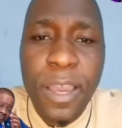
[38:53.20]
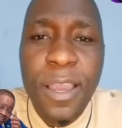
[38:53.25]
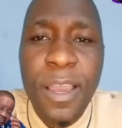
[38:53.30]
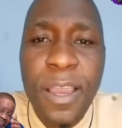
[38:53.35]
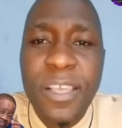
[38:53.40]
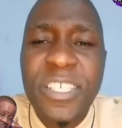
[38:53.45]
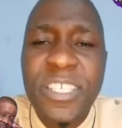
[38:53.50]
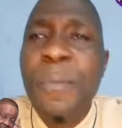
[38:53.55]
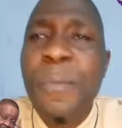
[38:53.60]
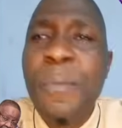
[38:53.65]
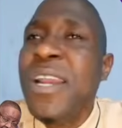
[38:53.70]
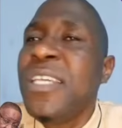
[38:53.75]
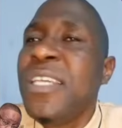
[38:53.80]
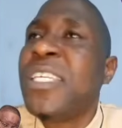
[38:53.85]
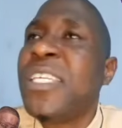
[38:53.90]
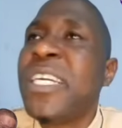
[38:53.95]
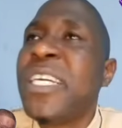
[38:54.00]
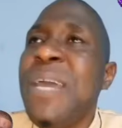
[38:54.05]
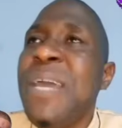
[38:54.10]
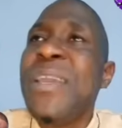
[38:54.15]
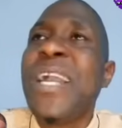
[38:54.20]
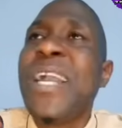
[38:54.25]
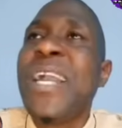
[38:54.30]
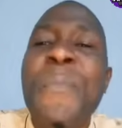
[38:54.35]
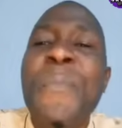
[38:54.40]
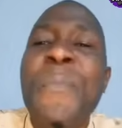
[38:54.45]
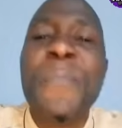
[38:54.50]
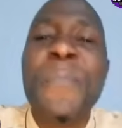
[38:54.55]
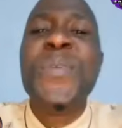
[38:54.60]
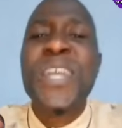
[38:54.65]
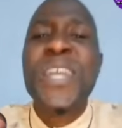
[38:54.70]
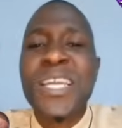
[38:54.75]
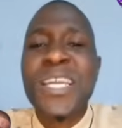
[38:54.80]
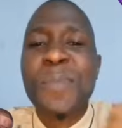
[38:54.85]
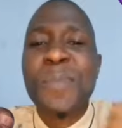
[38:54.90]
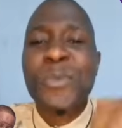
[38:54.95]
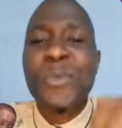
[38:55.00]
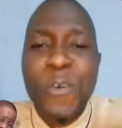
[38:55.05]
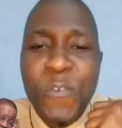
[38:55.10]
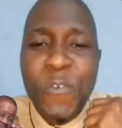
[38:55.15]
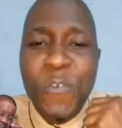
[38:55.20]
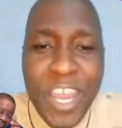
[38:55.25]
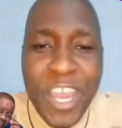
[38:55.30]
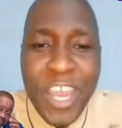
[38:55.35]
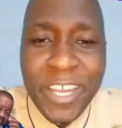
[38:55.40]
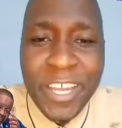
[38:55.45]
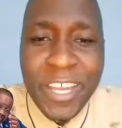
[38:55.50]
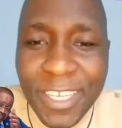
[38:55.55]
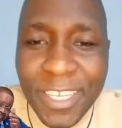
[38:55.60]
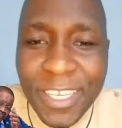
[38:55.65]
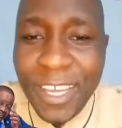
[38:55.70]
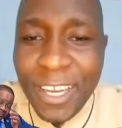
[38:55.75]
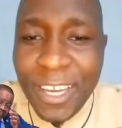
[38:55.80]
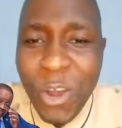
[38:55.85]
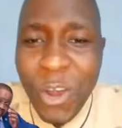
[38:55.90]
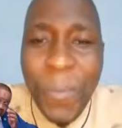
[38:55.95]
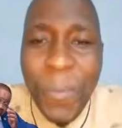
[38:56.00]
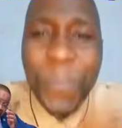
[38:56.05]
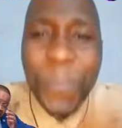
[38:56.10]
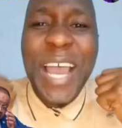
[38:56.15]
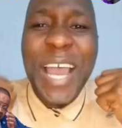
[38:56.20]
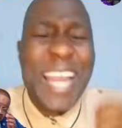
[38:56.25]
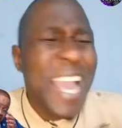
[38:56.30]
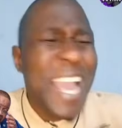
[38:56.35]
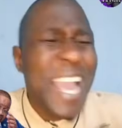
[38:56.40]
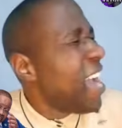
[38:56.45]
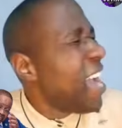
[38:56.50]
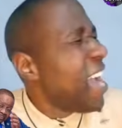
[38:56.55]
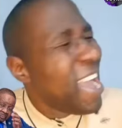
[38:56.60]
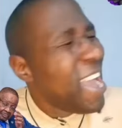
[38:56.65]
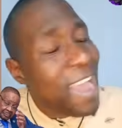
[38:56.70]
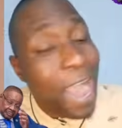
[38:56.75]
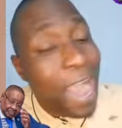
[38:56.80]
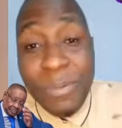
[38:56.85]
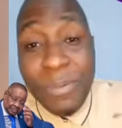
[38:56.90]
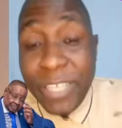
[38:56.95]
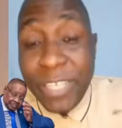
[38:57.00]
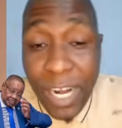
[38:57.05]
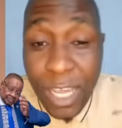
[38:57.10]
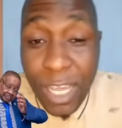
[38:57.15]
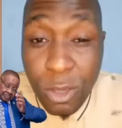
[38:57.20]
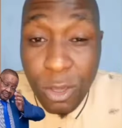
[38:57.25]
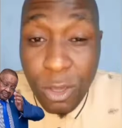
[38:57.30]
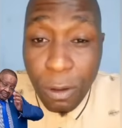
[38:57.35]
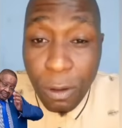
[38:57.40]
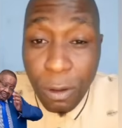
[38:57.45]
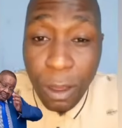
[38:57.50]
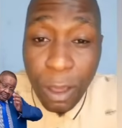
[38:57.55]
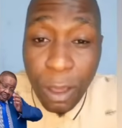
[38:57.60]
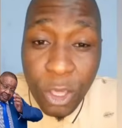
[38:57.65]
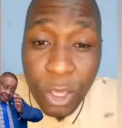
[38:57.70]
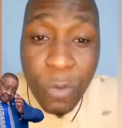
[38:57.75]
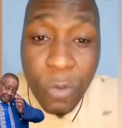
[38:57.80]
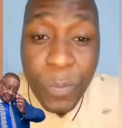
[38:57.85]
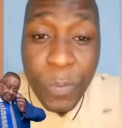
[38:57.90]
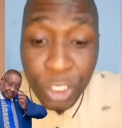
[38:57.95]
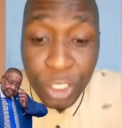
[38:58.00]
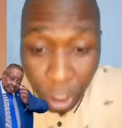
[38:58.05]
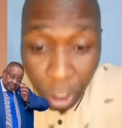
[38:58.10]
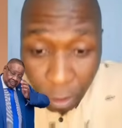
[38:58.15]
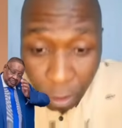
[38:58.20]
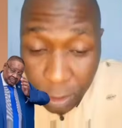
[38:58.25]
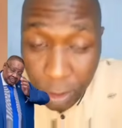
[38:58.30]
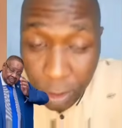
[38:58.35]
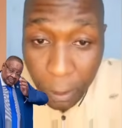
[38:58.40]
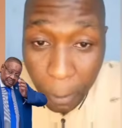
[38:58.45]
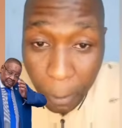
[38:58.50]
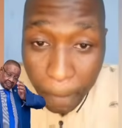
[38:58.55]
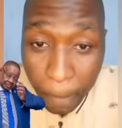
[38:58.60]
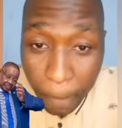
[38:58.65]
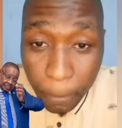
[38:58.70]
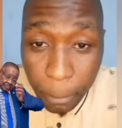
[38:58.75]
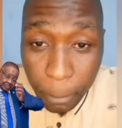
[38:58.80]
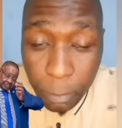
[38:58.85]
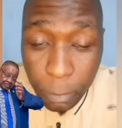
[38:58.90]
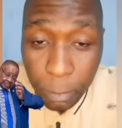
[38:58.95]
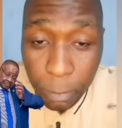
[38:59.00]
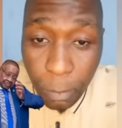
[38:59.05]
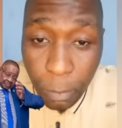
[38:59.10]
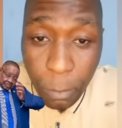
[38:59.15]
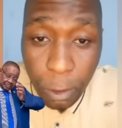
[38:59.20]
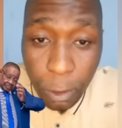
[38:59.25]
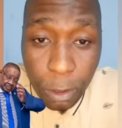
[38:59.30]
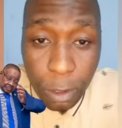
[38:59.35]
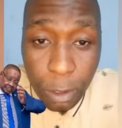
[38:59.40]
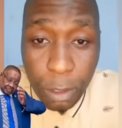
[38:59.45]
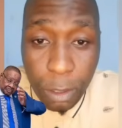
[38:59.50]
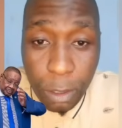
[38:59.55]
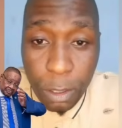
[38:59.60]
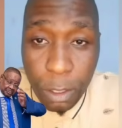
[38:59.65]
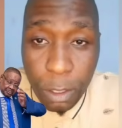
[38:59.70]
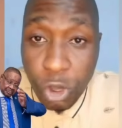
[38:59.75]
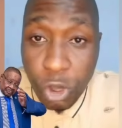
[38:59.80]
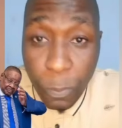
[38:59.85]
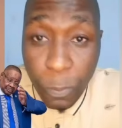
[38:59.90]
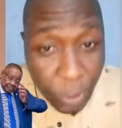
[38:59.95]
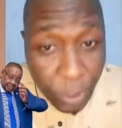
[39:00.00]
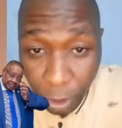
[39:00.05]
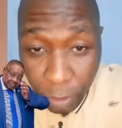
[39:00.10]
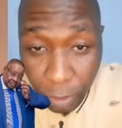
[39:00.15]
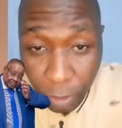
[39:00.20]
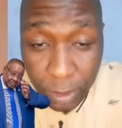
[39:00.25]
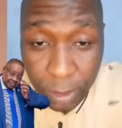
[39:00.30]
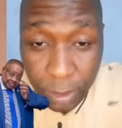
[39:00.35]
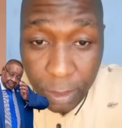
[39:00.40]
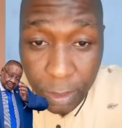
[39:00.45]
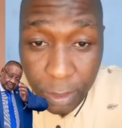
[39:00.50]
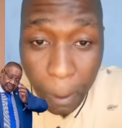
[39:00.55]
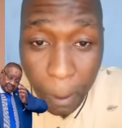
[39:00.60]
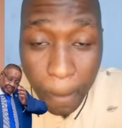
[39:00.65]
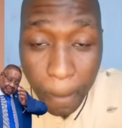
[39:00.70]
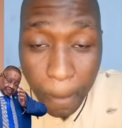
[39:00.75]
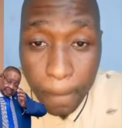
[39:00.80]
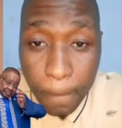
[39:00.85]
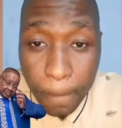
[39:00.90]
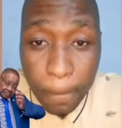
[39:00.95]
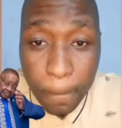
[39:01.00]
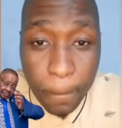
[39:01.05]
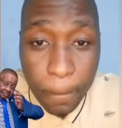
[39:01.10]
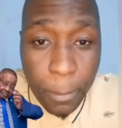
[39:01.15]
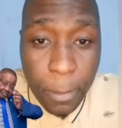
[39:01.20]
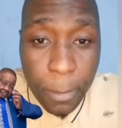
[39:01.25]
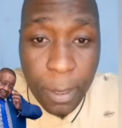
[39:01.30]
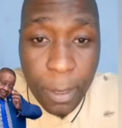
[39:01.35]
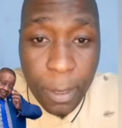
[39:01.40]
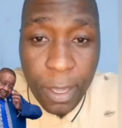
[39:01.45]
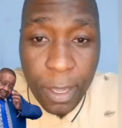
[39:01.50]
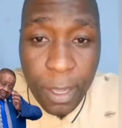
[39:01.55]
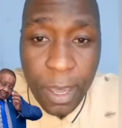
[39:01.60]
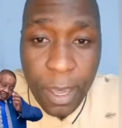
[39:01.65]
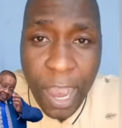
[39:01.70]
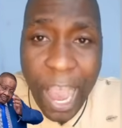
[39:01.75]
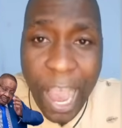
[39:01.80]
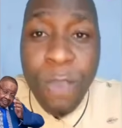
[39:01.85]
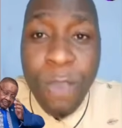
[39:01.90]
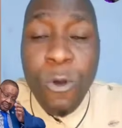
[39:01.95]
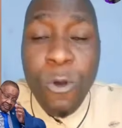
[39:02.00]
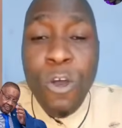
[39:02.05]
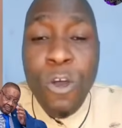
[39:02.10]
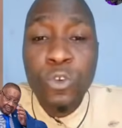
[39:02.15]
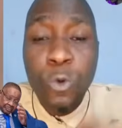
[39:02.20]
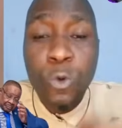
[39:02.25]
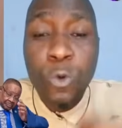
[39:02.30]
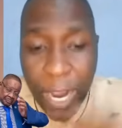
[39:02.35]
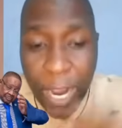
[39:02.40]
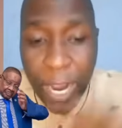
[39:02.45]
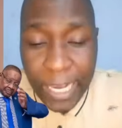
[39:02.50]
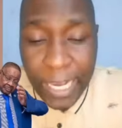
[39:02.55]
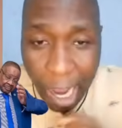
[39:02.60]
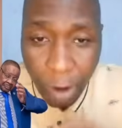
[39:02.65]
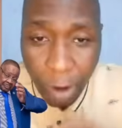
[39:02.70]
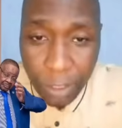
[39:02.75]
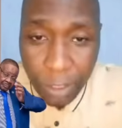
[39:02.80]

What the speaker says: Someone is screaming, I'm a big prophet. No, but hey, I'm telling you, you'll be shocked. You'll be shocked. I want to work out